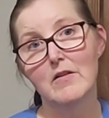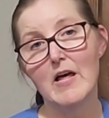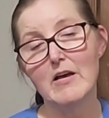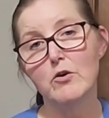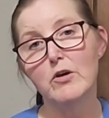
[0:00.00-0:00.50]

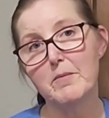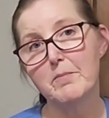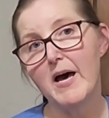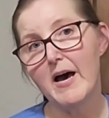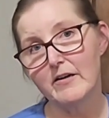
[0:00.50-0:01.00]
that you get
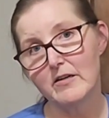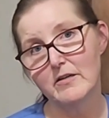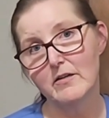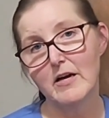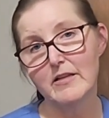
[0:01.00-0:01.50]
back
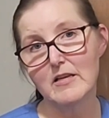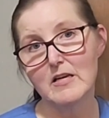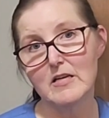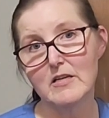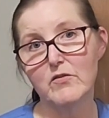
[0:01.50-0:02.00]
at
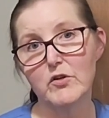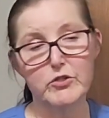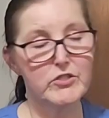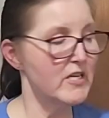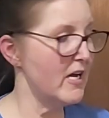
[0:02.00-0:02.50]
the end of
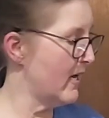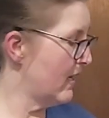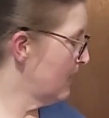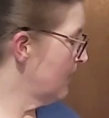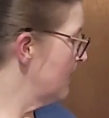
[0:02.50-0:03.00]
your
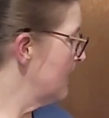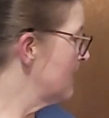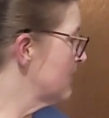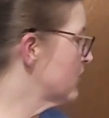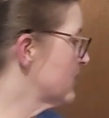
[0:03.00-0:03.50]
stay,
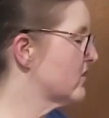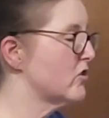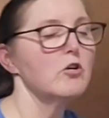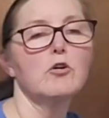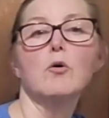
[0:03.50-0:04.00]
just
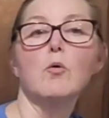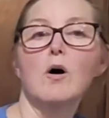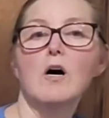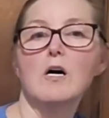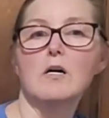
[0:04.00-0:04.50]

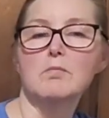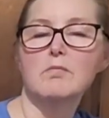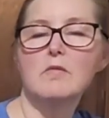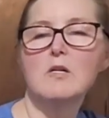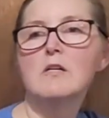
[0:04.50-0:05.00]

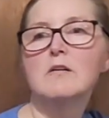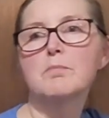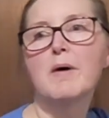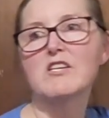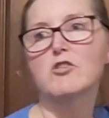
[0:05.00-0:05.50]

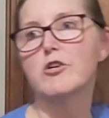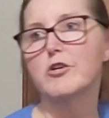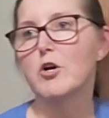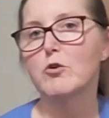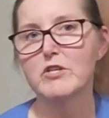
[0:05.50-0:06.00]
to make sure
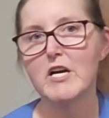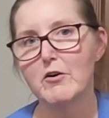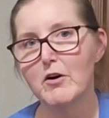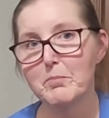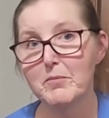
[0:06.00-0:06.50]
you don't
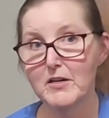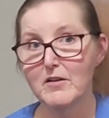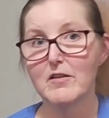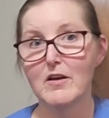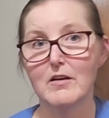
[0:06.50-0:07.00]
tear up
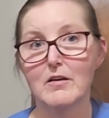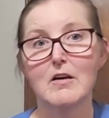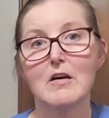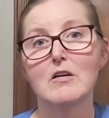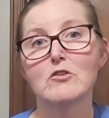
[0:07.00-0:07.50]
anything.
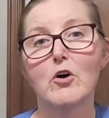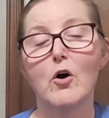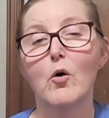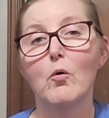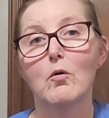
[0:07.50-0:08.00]

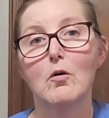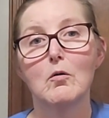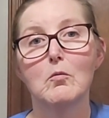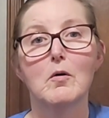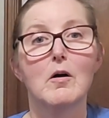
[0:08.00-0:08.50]
So
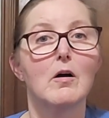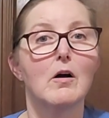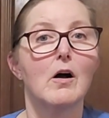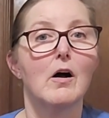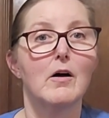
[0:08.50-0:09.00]

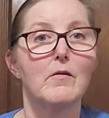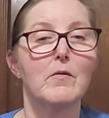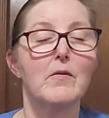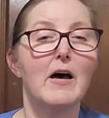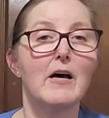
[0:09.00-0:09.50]

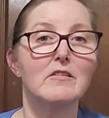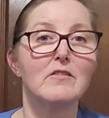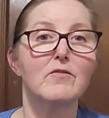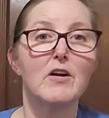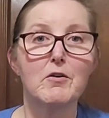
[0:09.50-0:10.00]

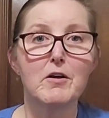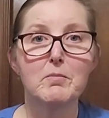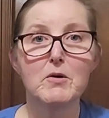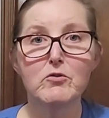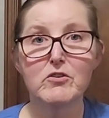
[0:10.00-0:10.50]
that's very
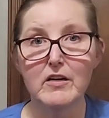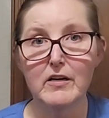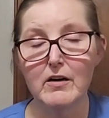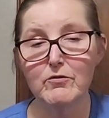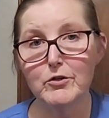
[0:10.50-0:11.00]

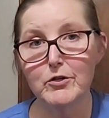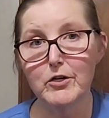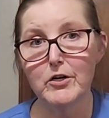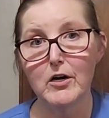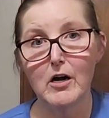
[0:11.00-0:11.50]
amusing
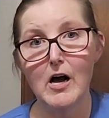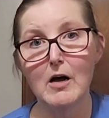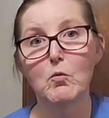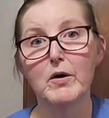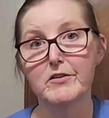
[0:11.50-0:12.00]
after
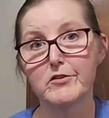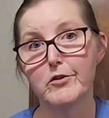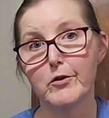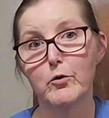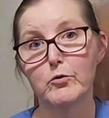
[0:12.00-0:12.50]
I went
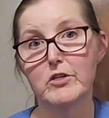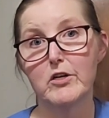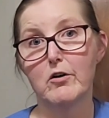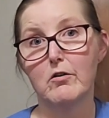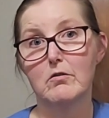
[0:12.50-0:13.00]
to the
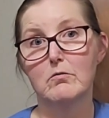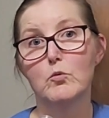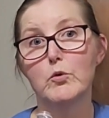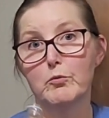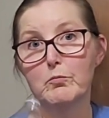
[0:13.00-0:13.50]
hotel
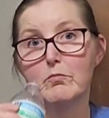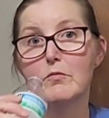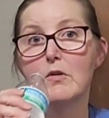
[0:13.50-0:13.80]
room.